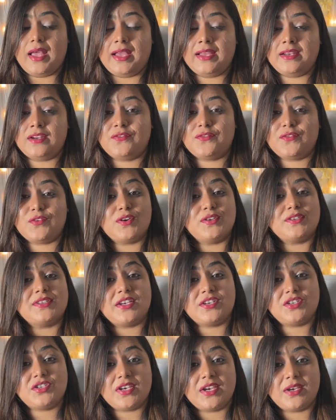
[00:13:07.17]
And of course,
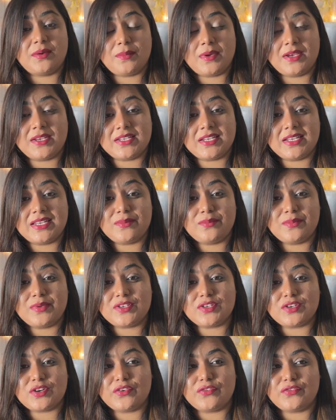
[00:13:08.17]
I share my daily
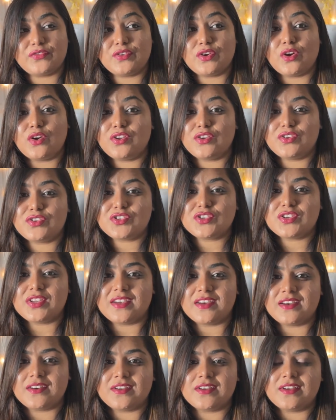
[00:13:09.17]
bit of knowledge
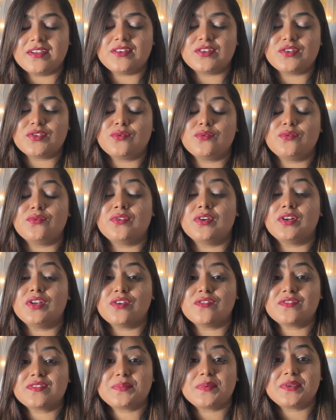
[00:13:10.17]
there into
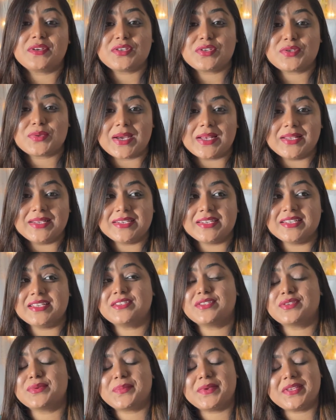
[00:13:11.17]
world of
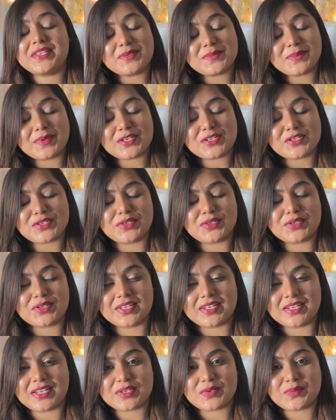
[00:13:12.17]
spirituality. So please make sure to
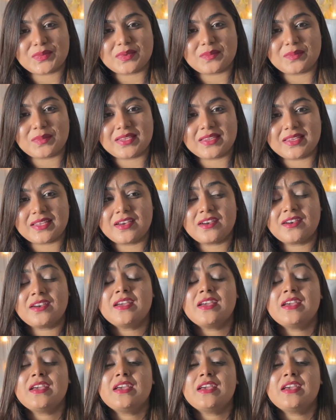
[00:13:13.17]
connect with me there.